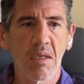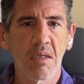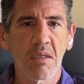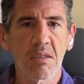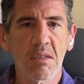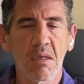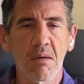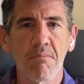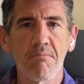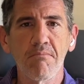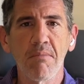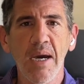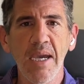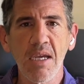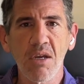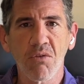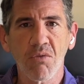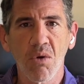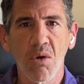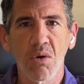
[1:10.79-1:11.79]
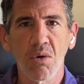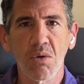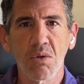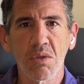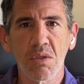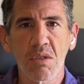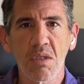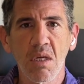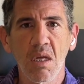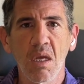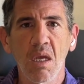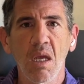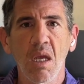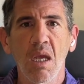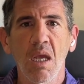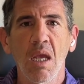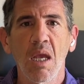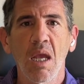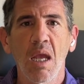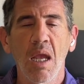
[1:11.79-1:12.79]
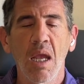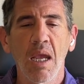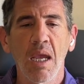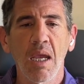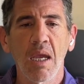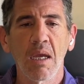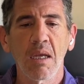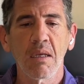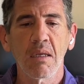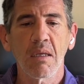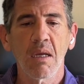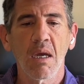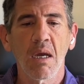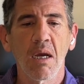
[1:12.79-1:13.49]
some micros, and